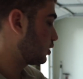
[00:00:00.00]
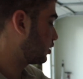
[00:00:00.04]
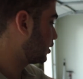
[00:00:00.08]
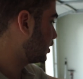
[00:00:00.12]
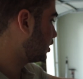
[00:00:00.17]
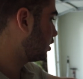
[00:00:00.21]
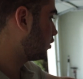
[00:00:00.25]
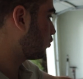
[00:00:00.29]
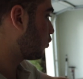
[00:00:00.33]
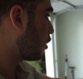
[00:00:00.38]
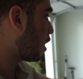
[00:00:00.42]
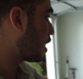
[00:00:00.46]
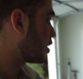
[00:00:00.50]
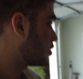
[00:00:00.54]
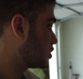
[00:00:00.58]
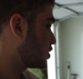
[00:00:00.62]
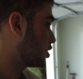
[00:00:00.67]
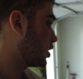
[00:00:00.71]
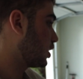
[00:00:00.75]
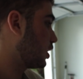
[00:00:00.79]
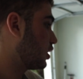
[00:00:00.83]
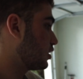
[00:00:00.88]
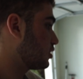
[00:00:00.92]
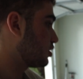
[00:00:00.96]
a clean wash
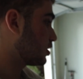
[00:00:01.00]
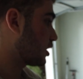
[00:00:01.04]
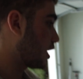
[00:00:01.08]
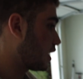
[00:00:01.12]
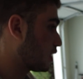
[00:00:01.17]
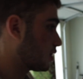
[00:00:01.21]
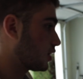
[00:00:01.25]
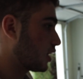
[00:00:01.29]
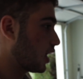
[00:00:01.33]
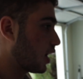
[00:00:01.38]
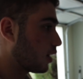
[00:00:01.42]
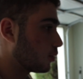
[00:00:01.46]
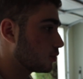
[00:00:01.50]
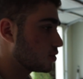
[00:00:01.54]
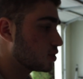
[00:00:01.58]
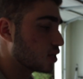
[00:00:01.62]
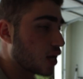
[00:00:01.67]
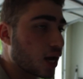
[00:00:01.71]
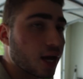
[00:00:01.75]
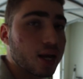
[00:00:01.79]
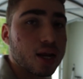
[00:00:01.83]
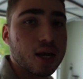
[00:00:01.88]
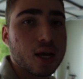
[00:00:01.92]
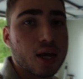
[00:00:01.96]
from the inside and the
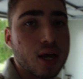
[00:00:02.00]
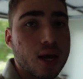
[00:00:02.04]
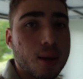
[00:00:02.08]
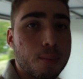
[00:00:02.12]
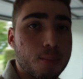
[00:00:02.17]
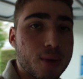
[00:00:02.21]
outside,